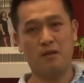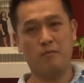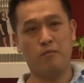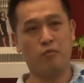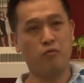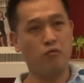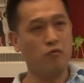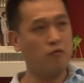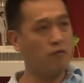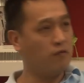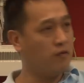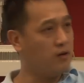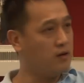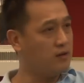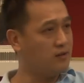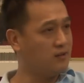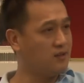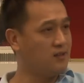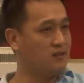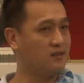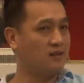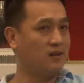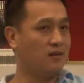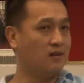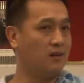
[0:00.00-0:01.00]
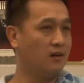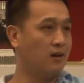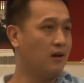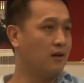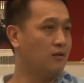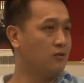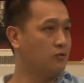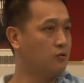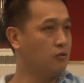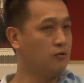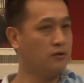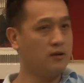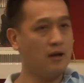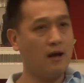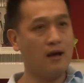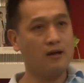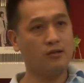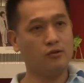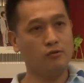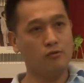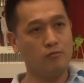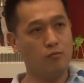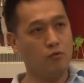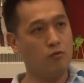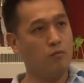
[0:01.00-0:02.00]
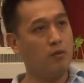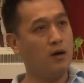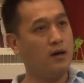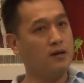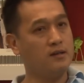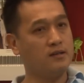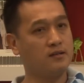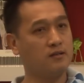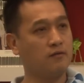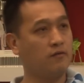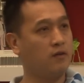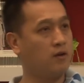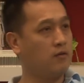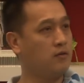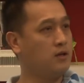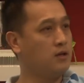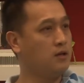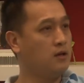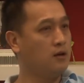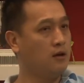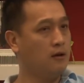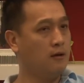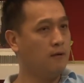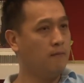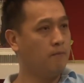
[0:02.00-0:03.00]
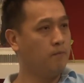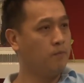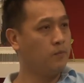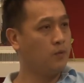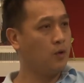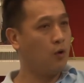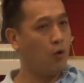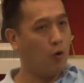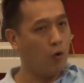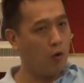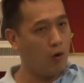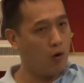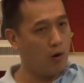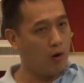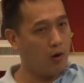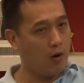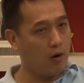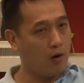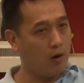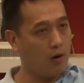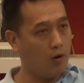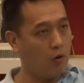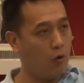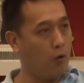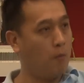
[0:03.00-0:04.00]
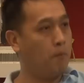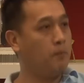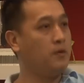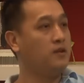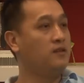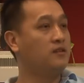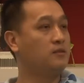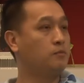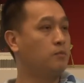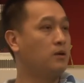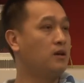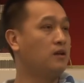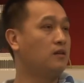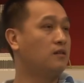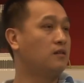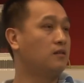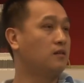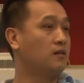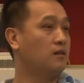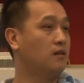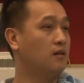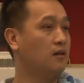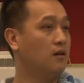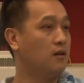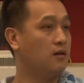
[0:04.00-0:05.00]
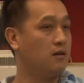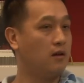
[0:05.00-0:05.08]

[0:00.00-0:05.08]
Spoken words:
get approvals, this and that. So yeah, so mobile is a very open space.